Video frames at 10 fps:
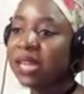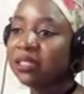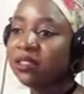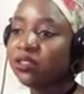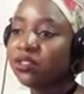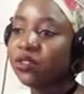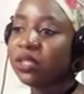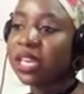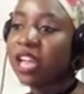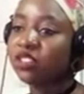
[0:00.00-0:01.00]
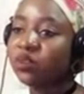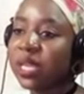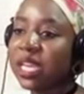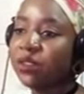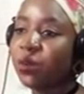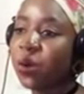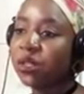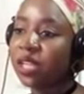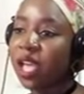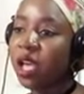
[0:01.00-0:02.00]
partners to the country in the
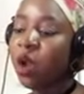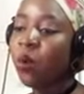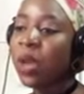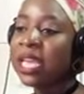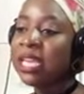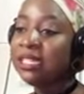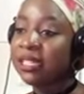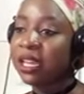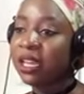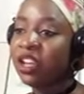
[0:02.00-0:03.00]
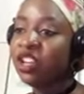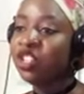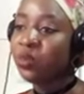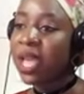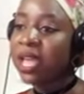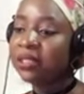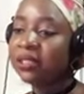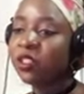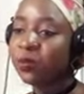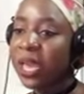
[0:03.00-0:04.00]
quarter were India,
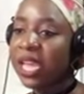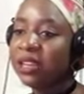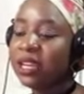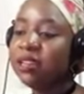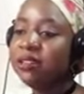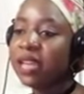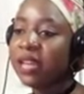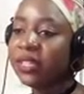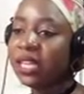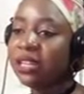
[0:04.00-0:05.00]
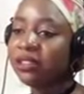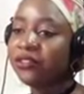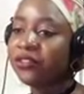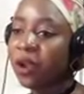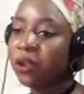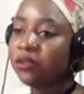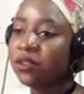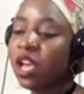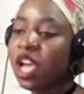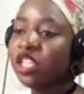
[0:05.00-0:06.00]
US, Spain, Netherlands and
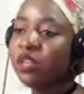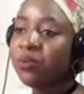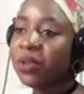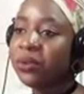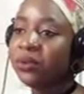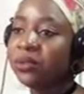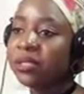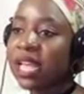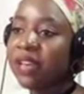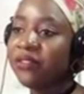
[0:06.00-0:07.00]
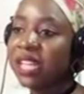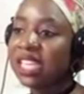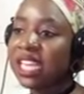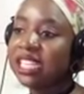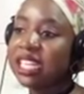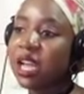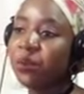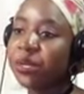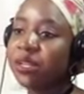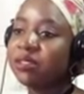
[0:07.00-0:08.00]
France. The Bureau said that
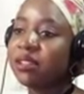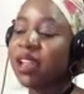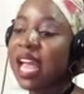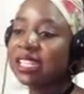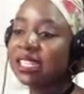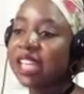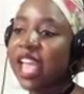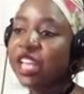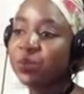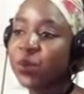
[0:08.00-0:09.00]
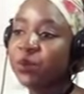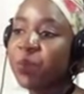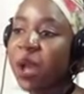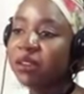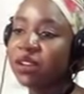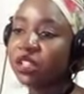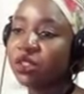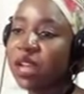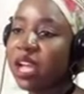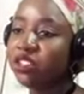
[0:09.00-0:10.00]
India was the largest export partner
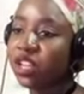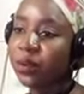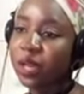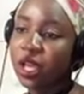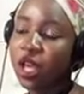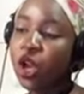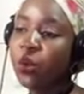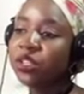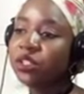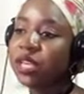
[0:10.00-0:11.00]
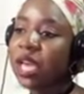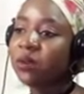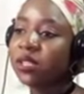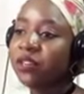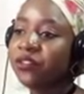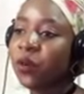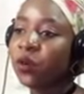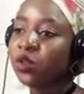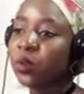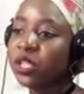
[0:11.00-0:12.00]
to Nigeria, which accounted
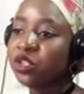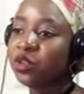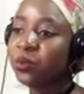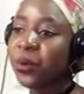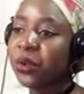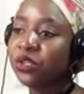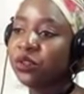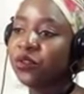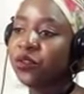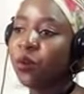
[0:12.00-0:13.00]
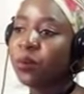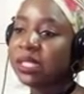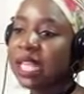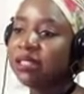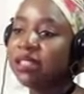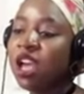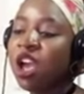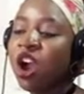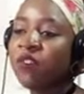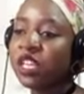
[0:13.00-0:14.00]
for 22.24%
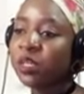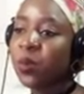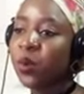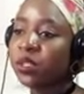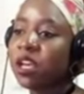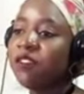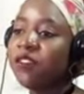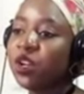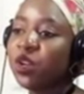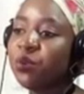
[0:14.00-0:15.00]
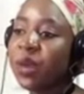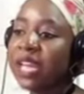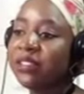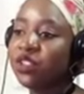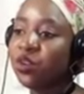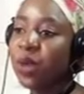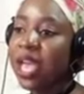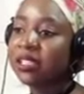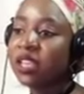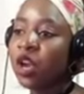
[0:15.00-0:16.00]
of exports, followed by the
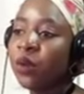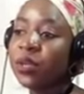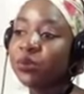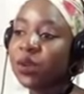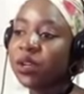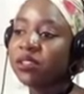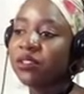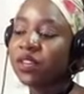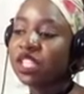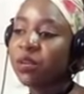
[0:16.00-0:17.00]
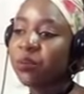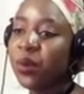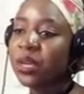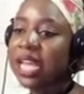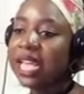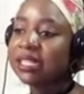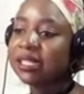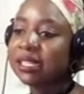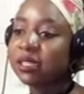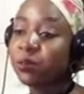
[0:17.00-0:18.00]
US, which was
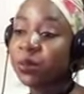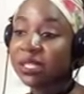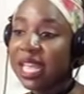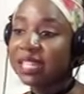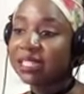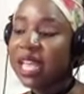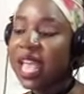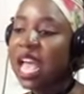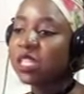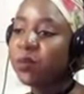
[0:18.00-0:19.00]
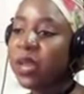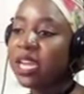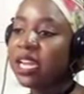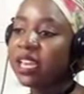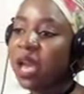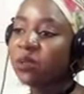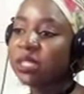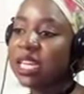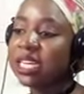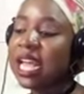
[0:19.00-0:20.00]
13.86%, and Spain
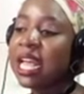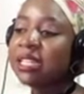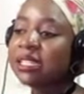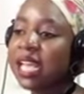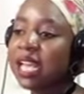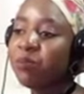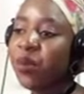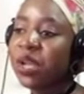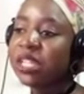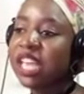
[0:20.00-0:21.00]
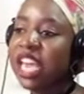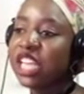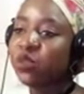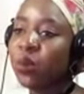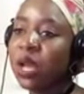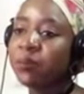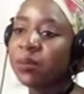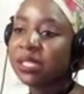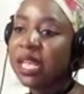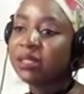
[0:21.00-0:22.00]
accounted
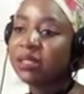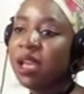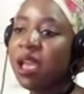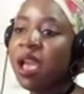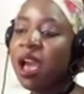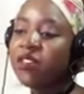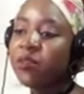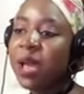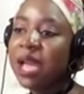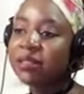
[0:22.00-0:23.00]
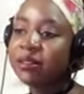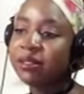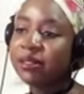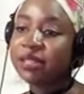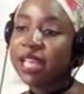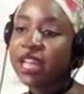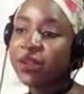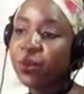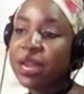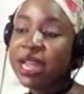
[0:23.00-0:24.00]
10.81%. Other partners, it
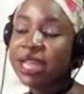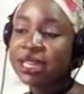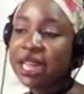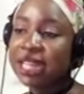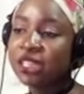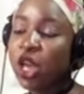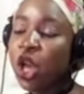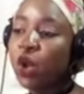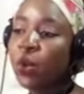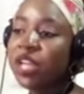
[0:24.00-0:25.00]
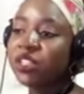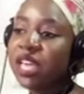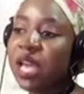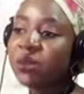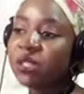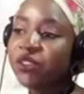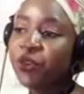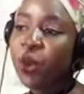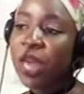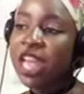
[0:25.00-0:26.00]
said, were Netherlands, which accounted
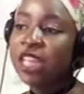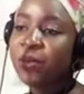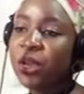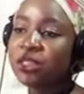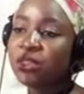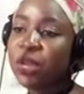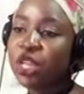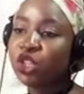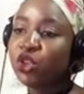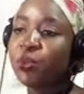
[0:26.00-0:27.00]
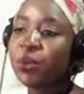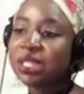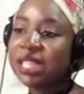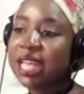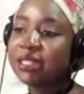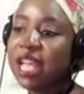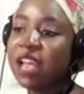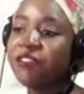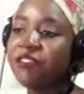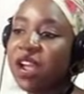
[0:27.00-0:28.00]
for 8.32%,
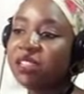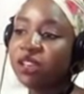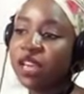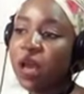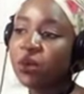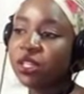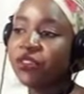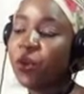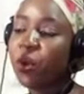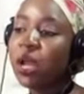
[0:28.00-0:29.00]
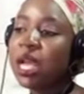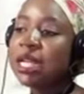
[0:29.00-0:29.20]
and France accounted for